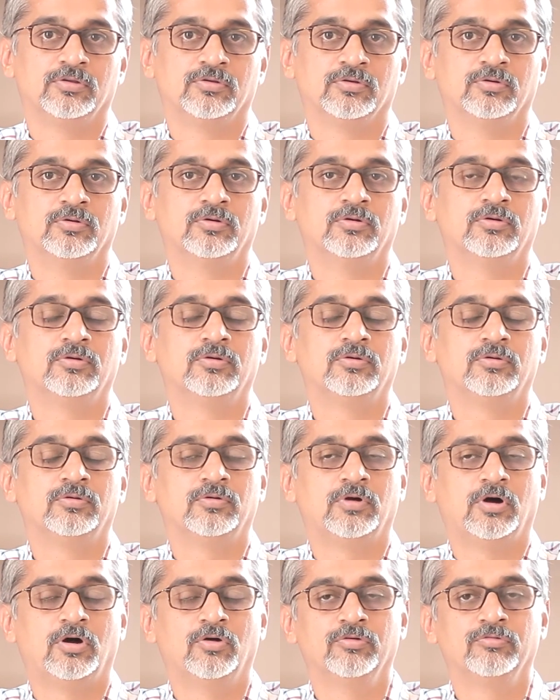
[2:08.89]

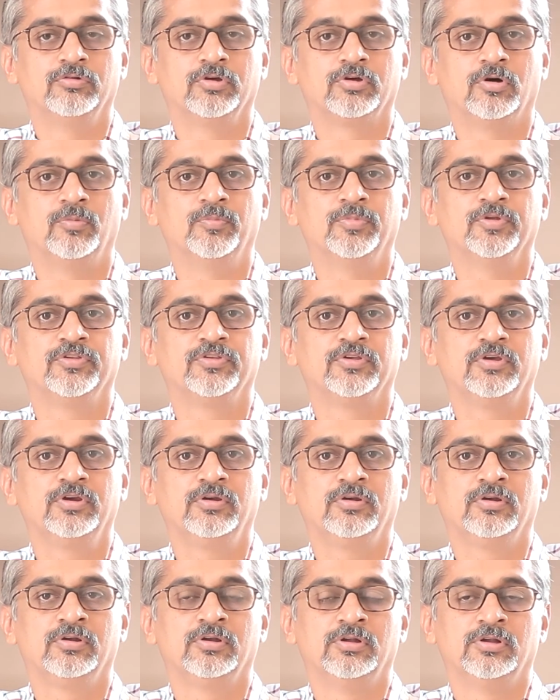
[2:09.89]
So, how do we
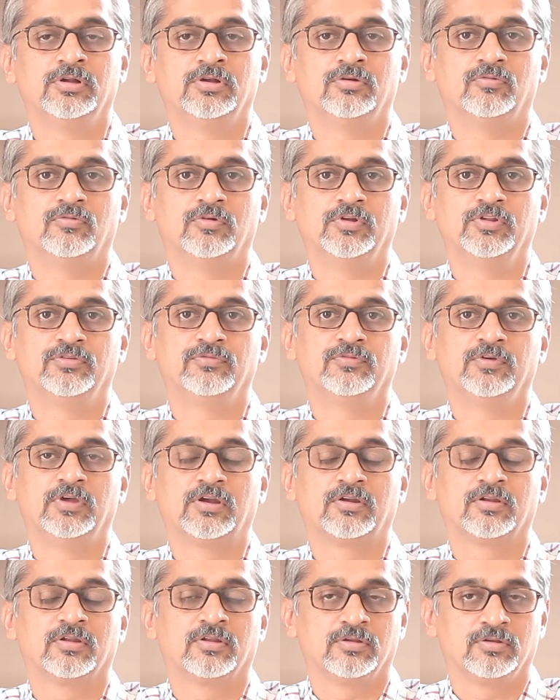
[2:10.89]
compensate? Once we
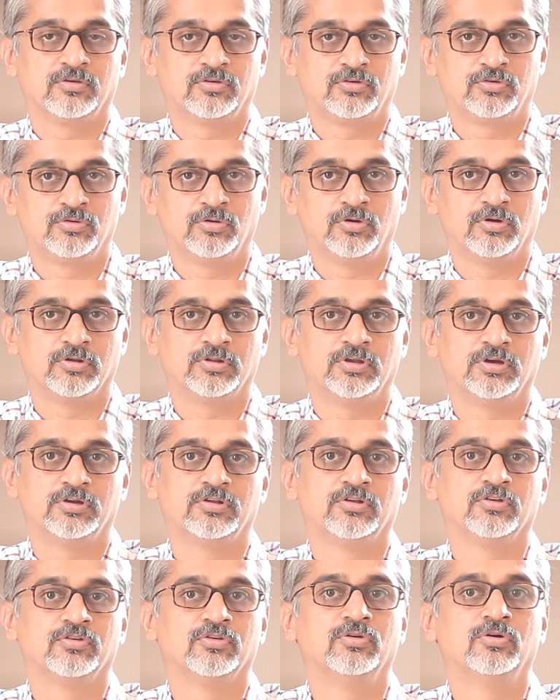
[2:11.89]
are sure
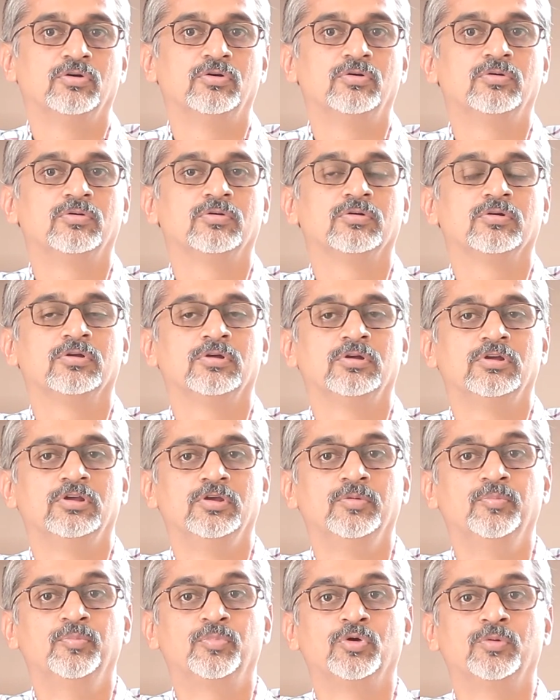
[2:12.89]
that there is no
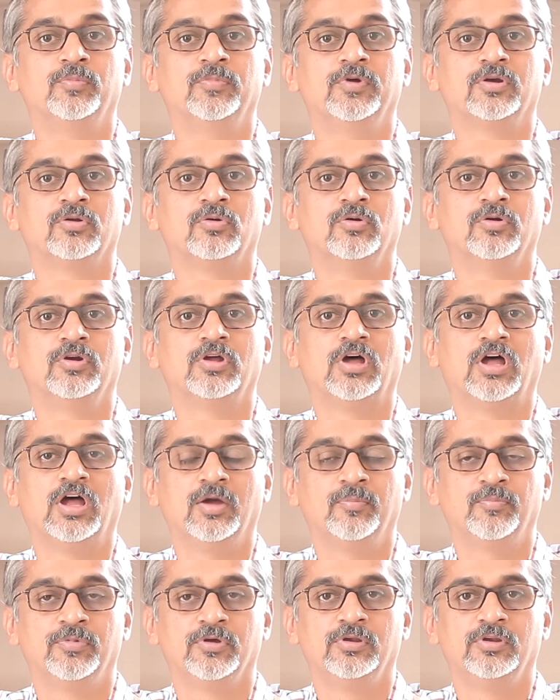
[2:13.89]
improvement going to
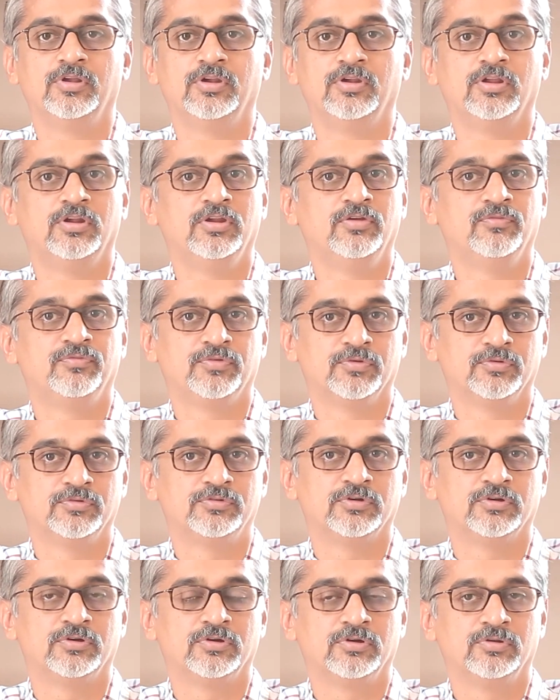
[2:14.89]
happen in any
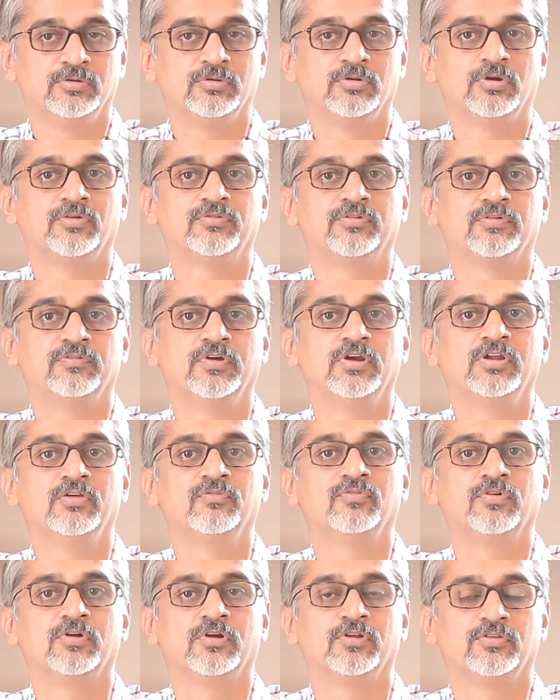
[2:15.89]
future, even after
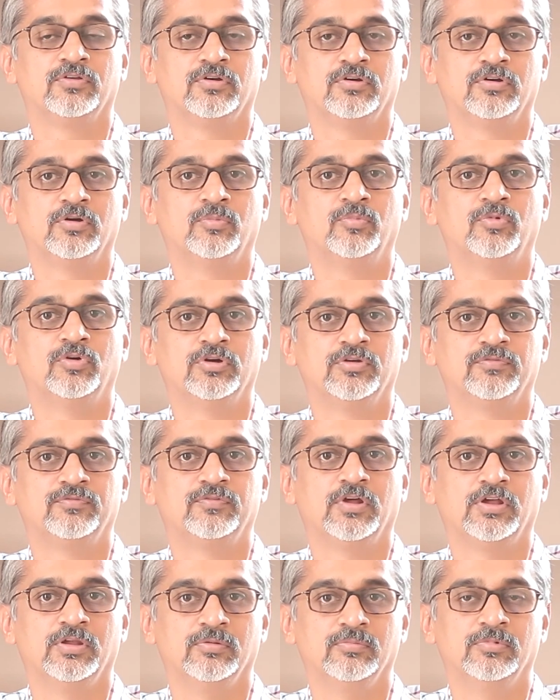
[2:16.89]
waiting for a certain amount
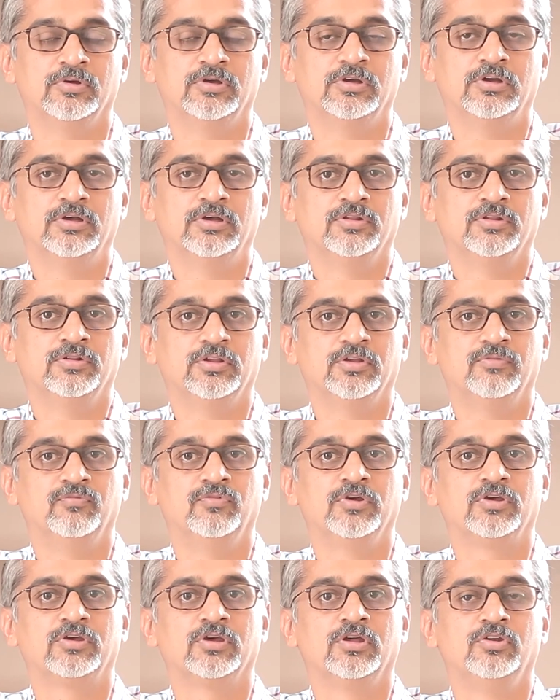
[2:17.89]
of time, then
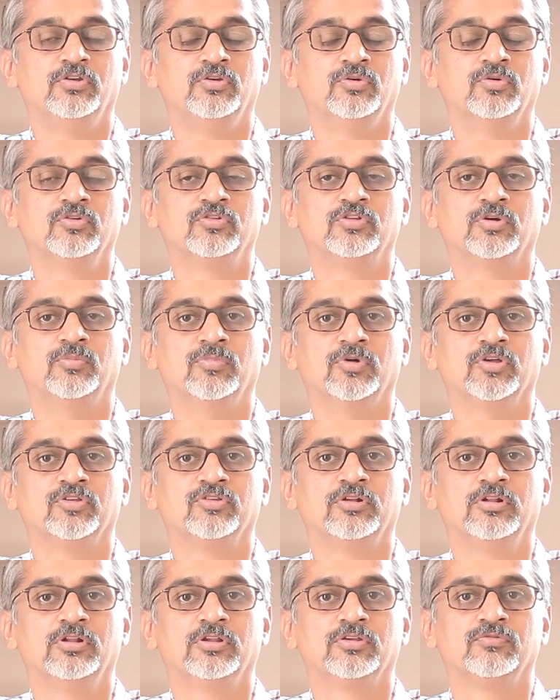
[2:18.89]
we can use the
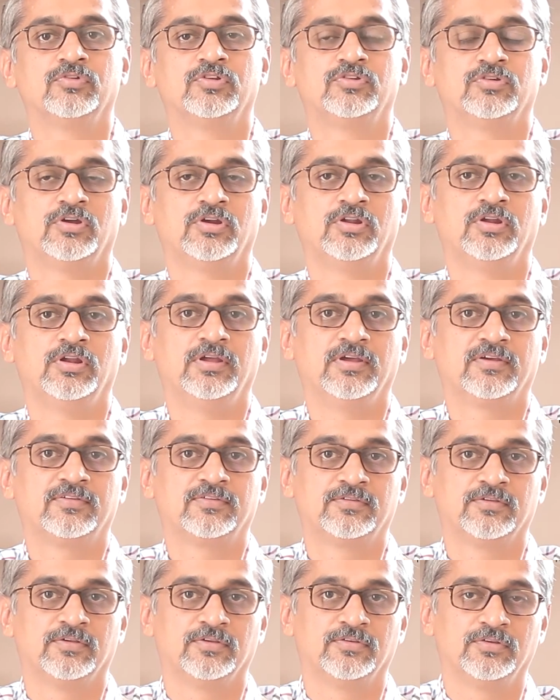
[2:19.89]
muscles which are in
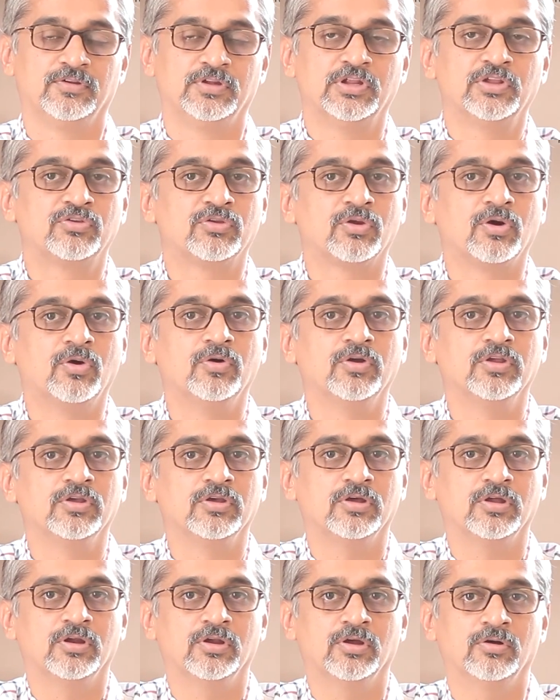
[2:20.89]
excess in the
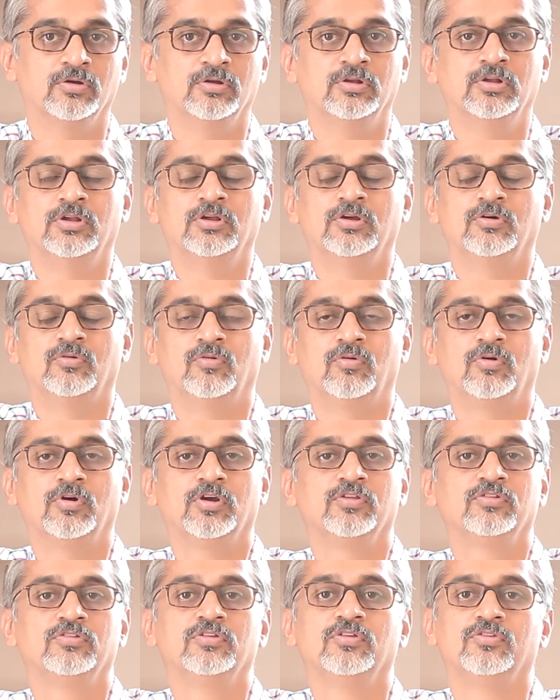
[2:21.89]
surrounding area.
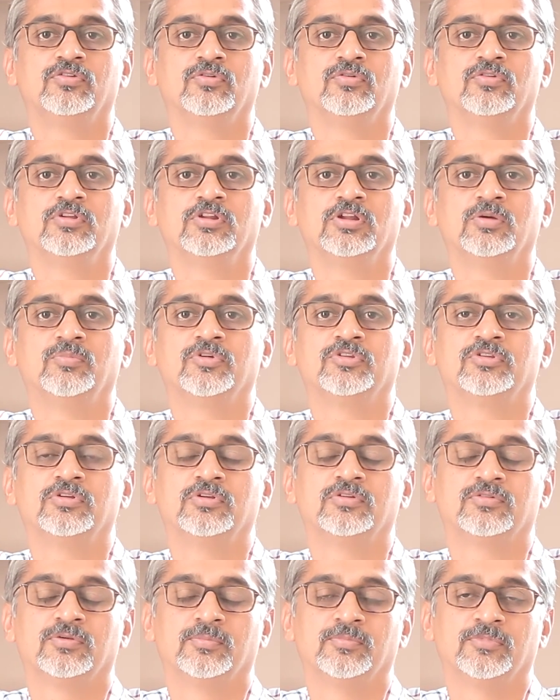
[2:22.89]
What is this using the
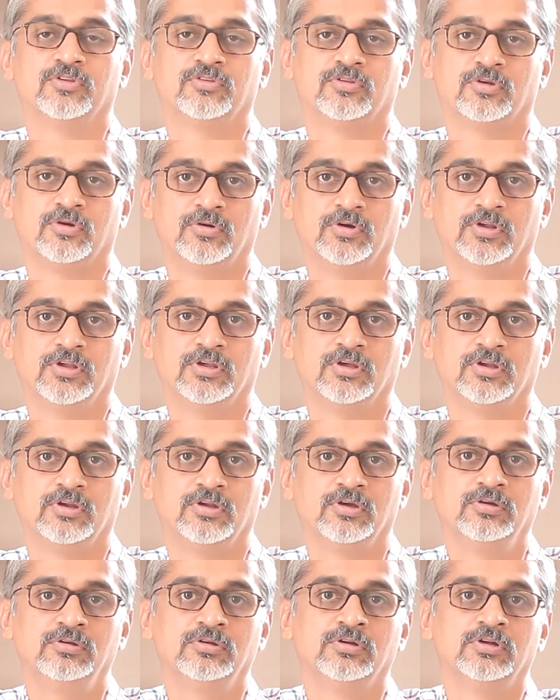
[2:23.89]
muscles from the surrounding
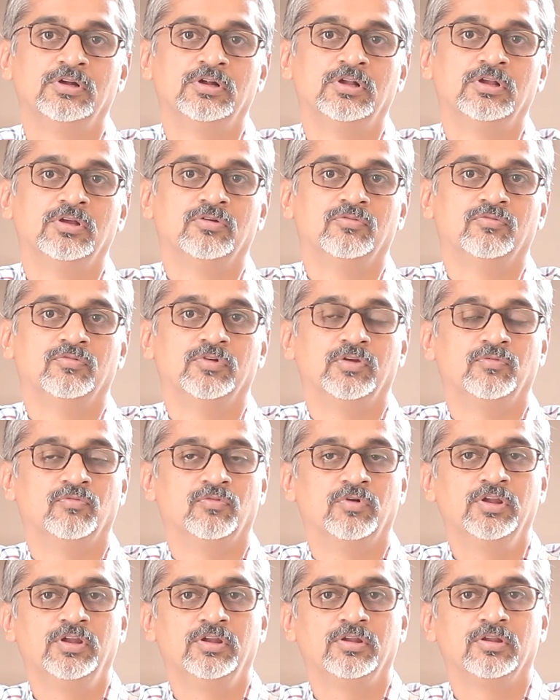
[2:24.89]
area? When
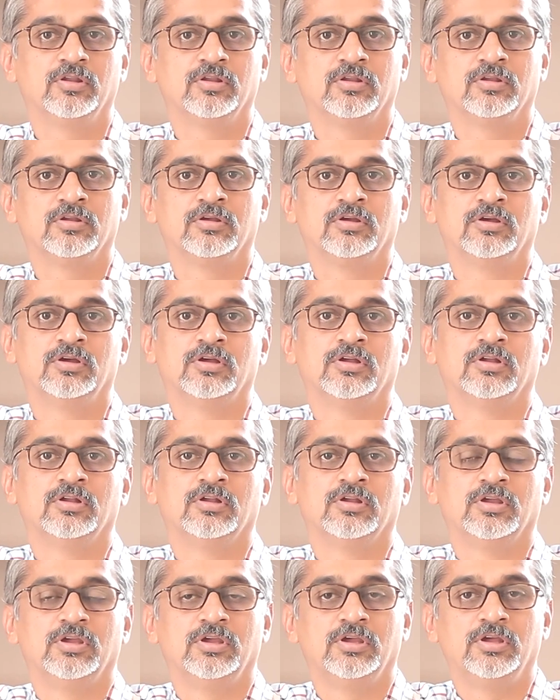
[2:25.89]
one
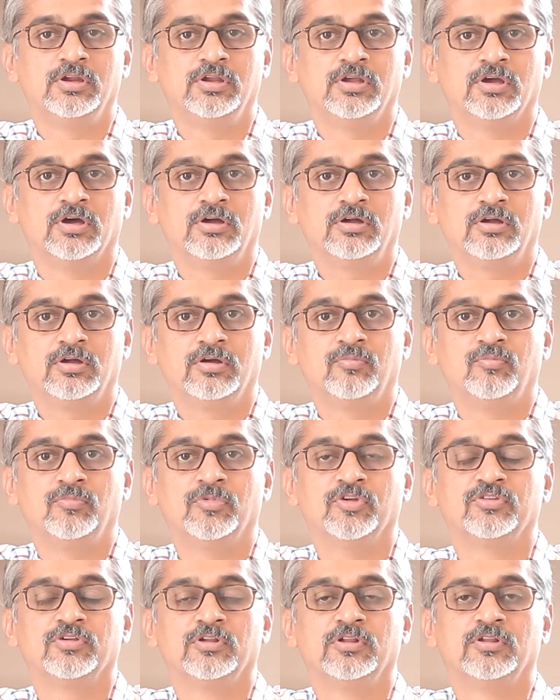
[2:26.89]
area
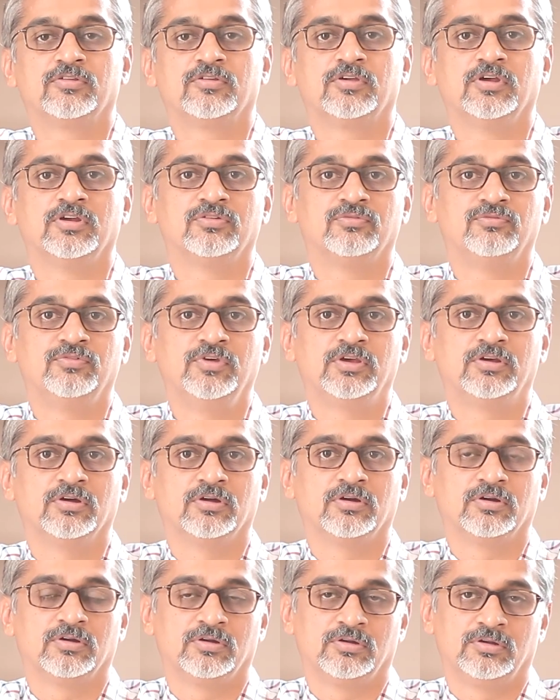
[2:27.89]
muscles gets
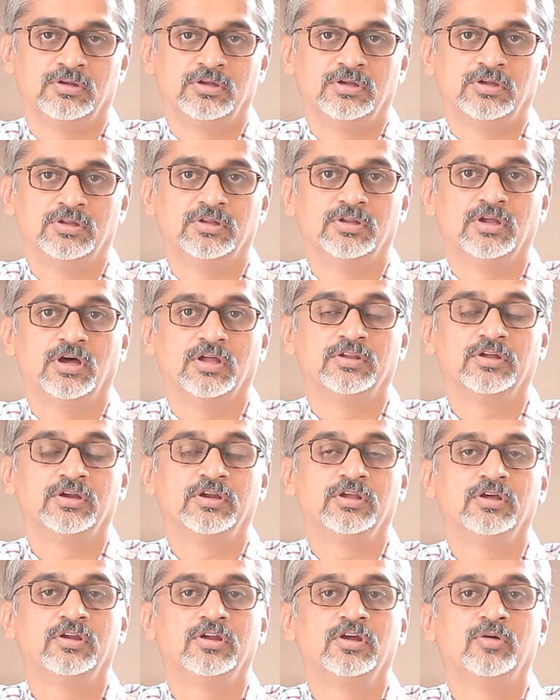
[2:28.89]
weaker, the other
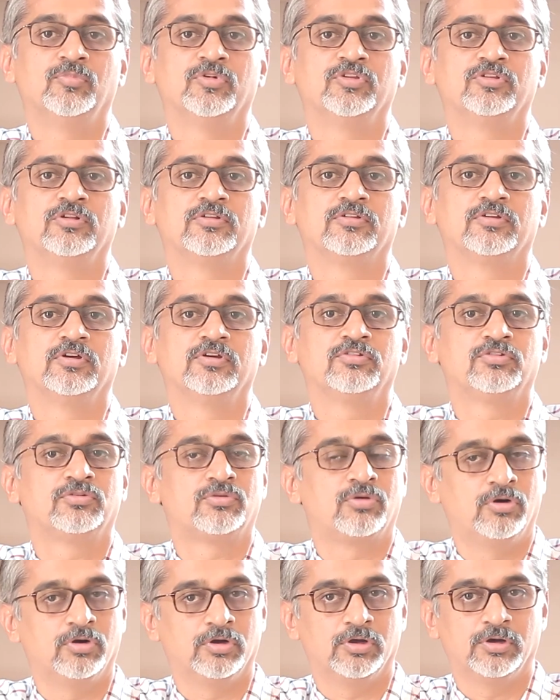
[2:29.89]
area muscles get
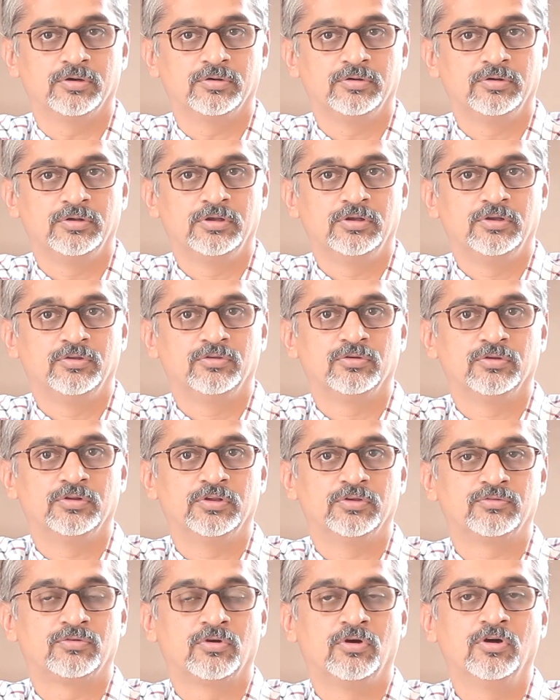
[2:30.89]
stronger. So,
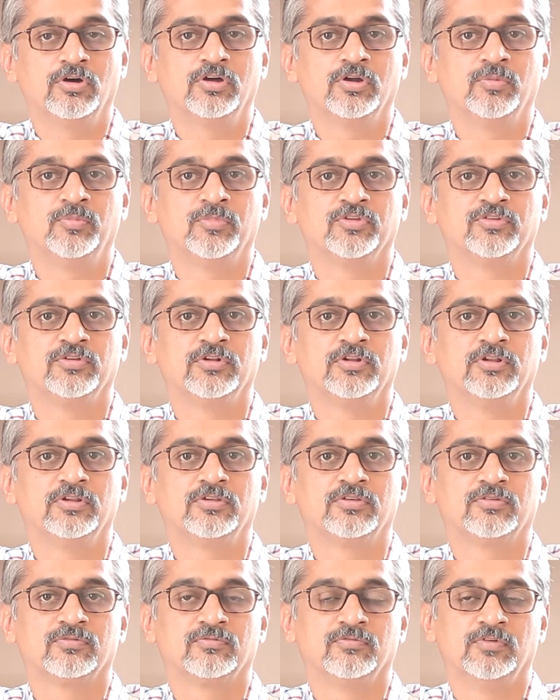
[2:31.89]
the stronger
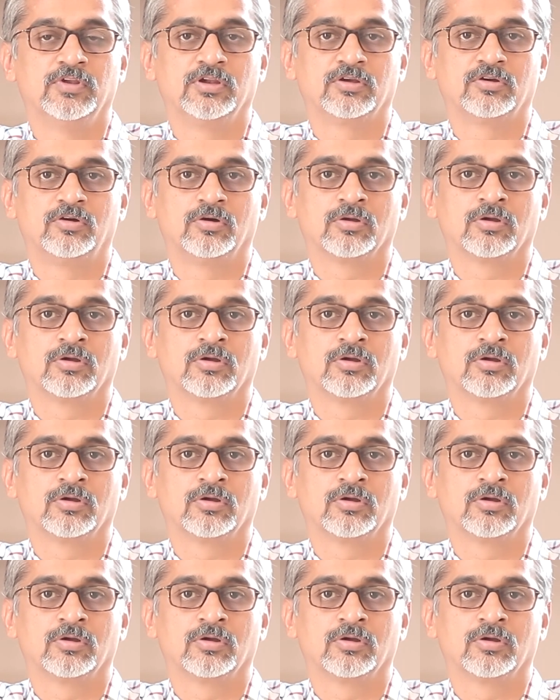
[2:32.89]
muscles will